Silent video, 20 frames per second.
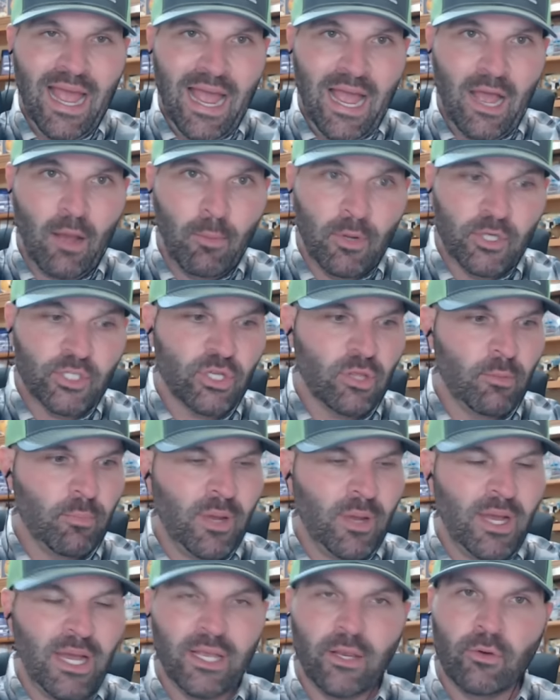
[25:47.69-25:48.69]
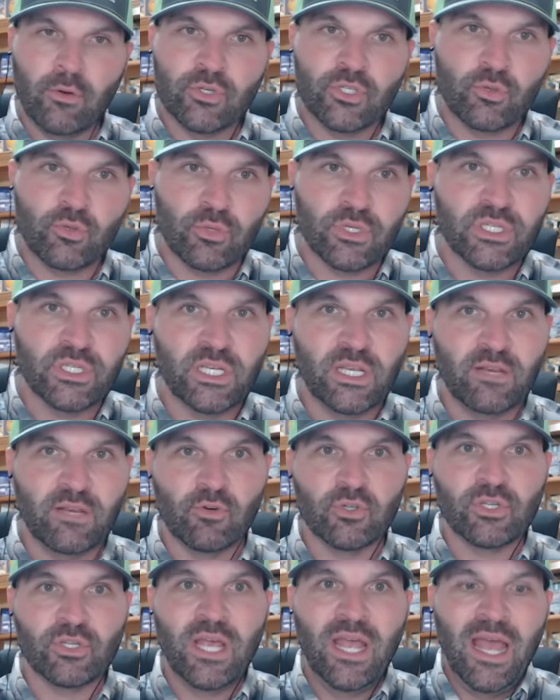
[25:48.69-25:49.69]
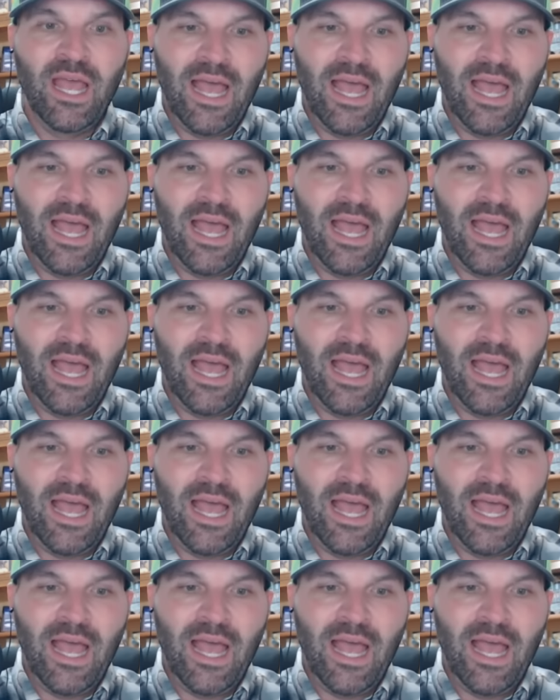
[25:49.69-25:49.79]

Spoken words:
How much of the pie goes to receivers?